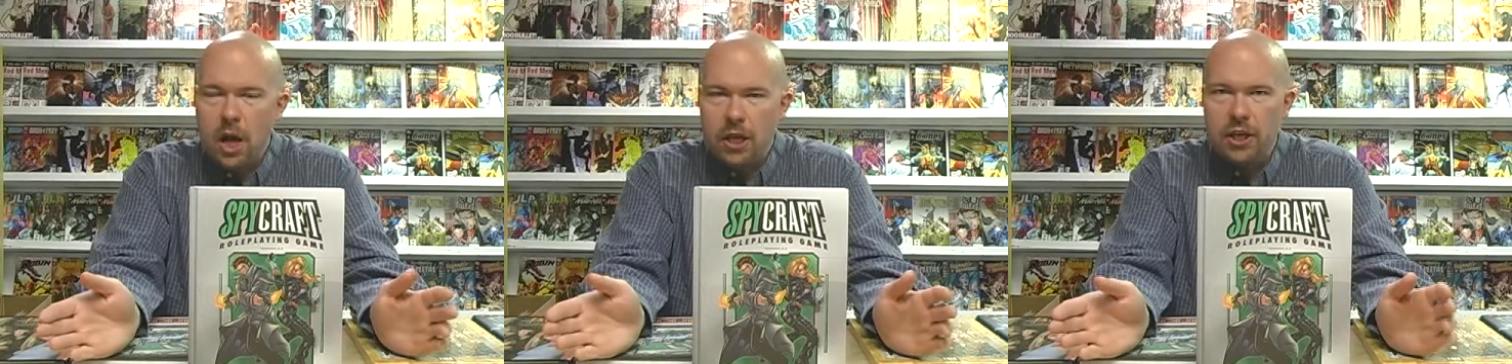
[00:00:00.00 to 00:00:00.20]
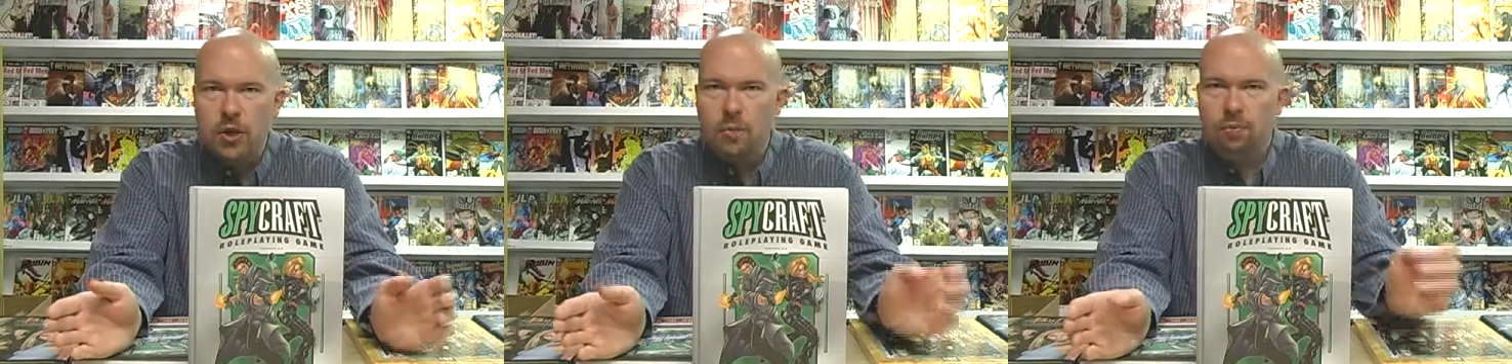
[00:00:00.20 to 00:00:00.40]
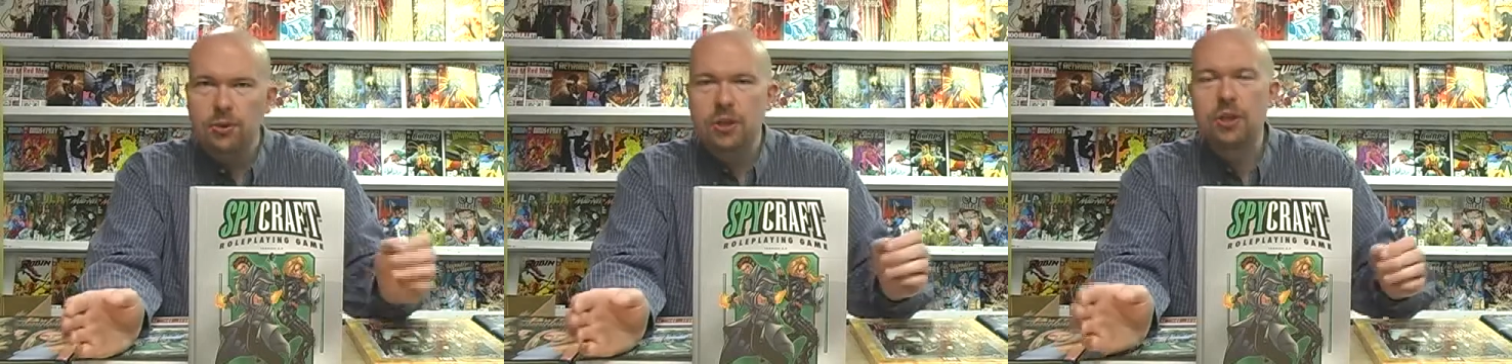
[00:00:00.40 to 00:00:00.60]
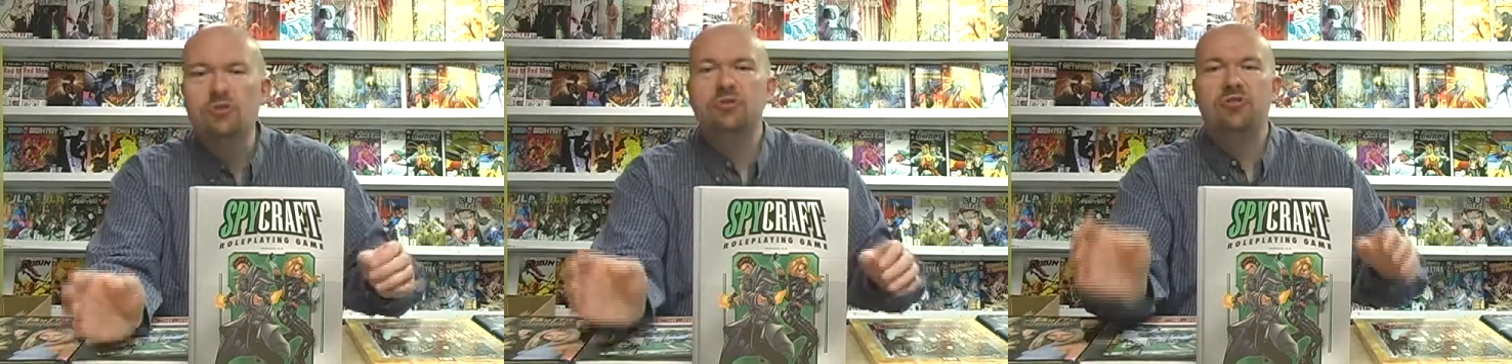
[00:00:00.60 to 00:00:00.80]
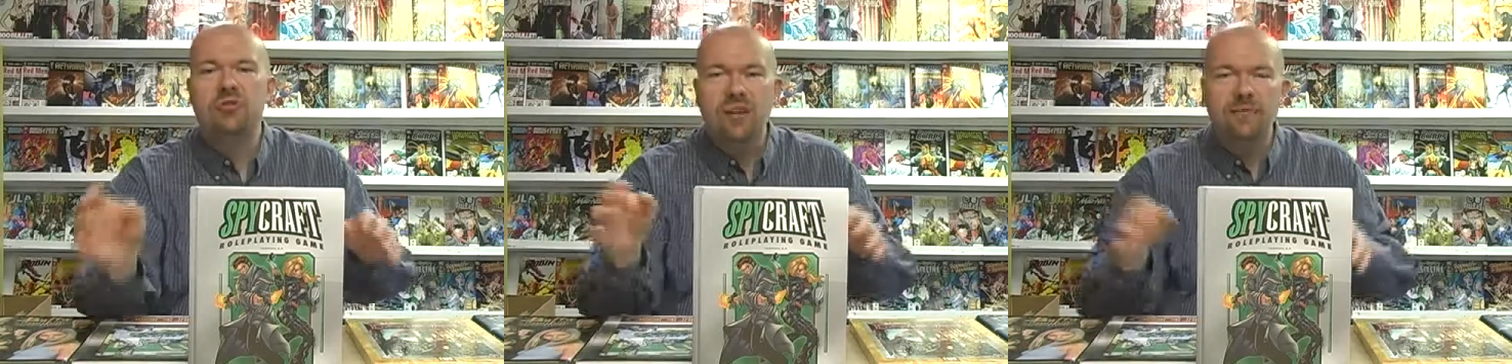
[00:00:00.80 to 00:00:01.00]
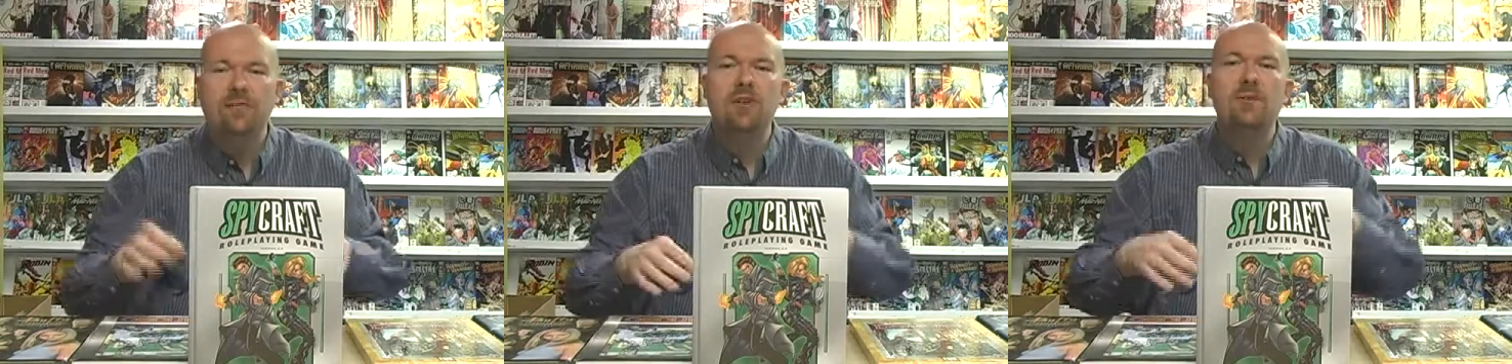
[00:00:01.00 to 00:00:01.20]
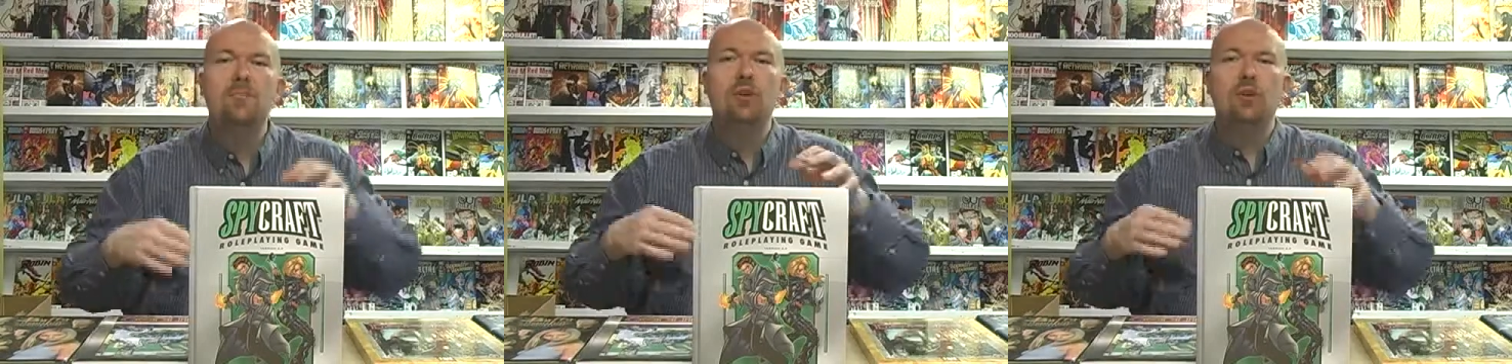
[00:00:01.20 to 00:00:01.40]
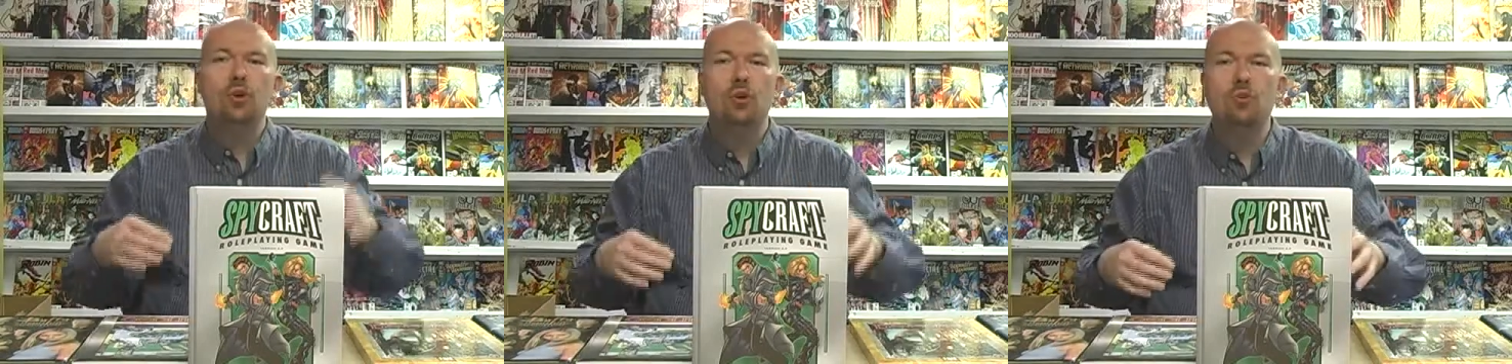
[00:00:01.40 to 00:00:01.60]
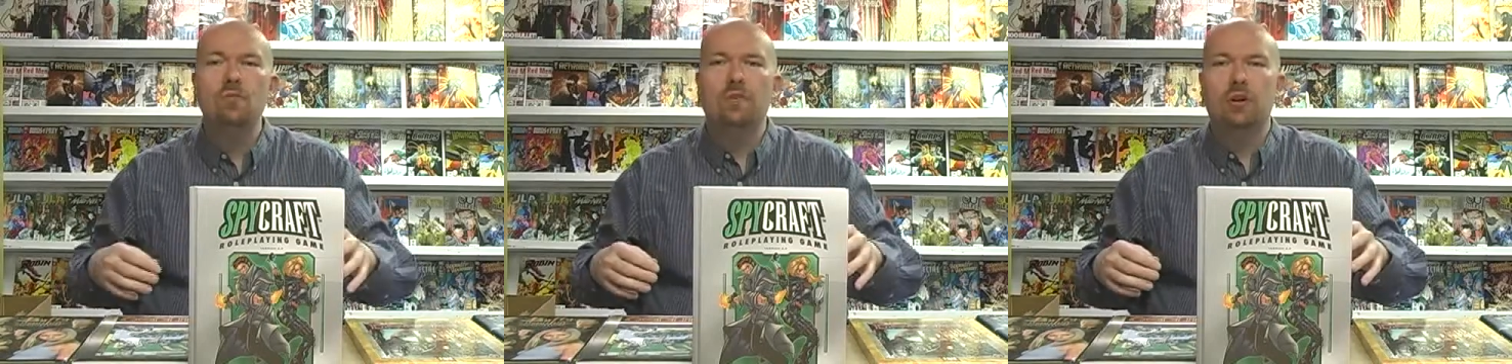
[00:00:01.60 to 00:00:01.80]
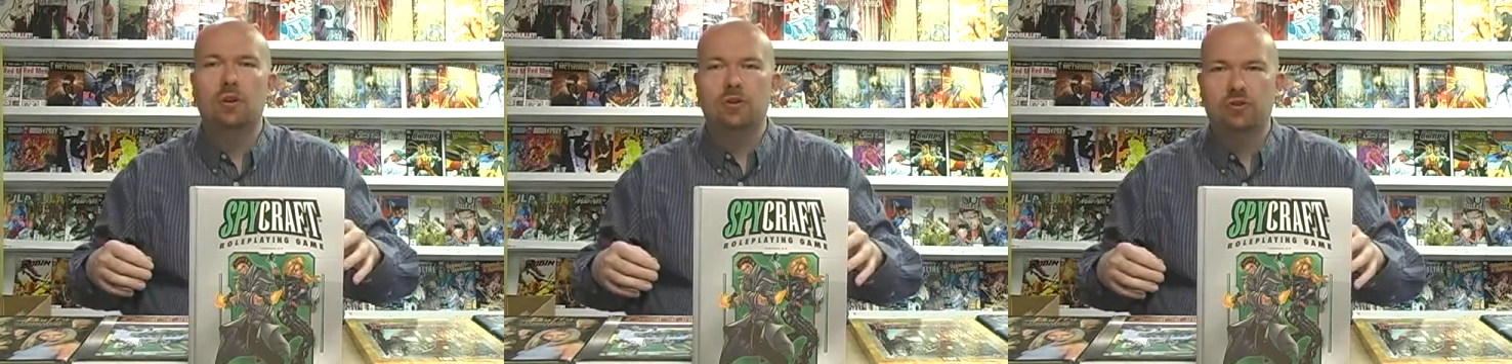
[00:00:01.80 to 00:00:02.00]
you use different
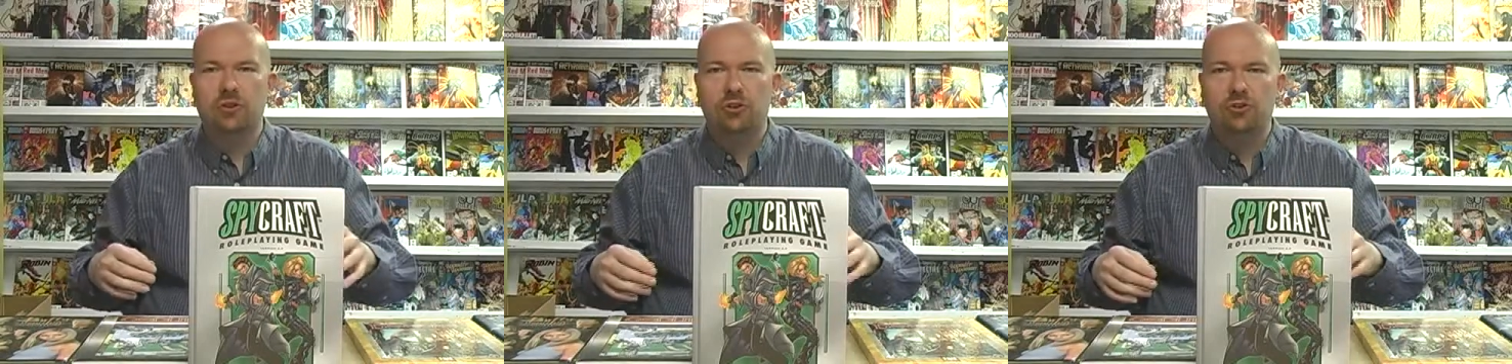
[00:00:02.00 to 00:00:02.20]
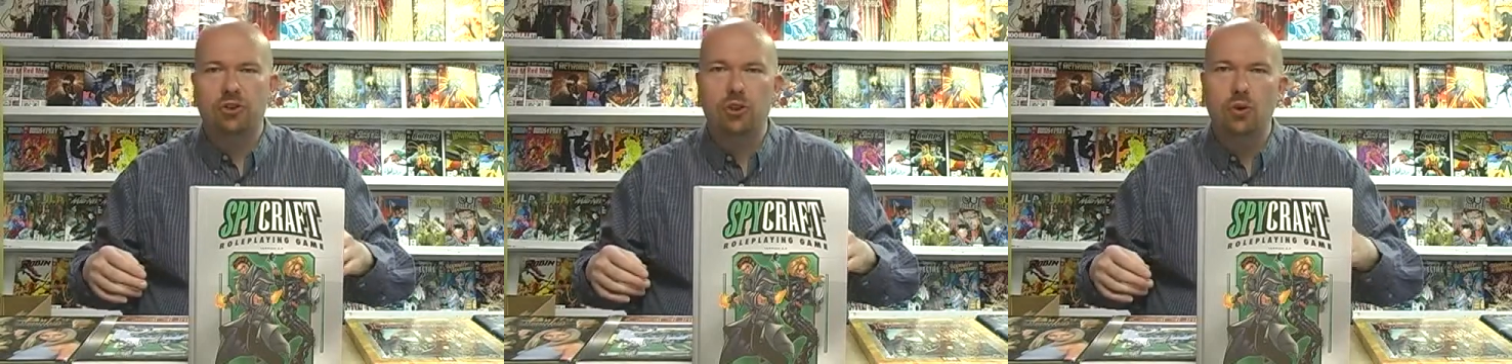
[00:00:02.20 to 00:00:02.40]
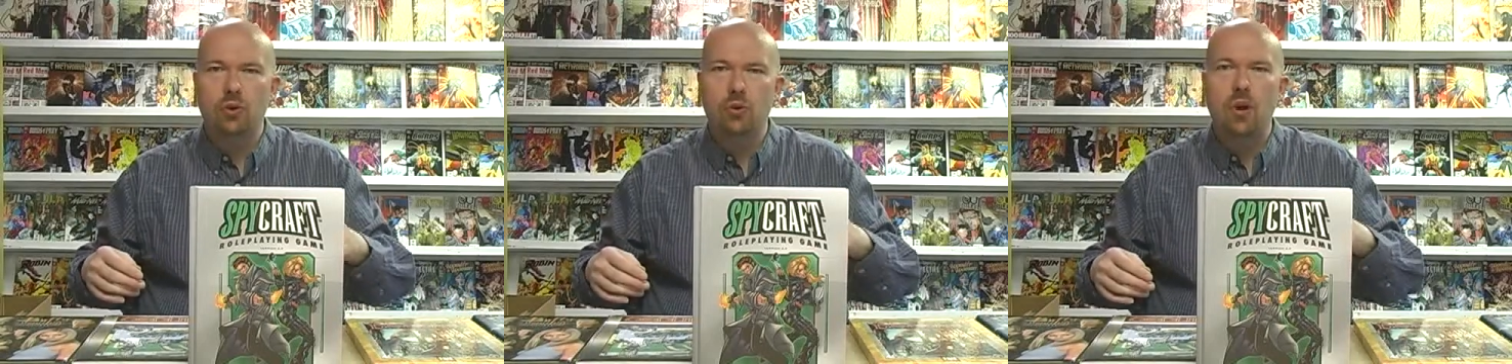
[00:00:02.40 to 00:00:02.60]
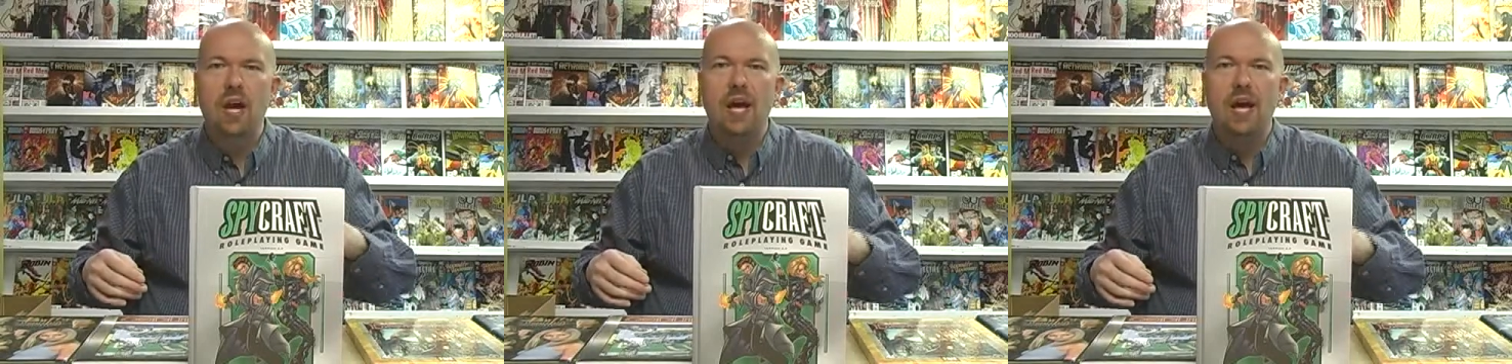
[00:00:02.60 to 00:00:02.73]
maneuvers to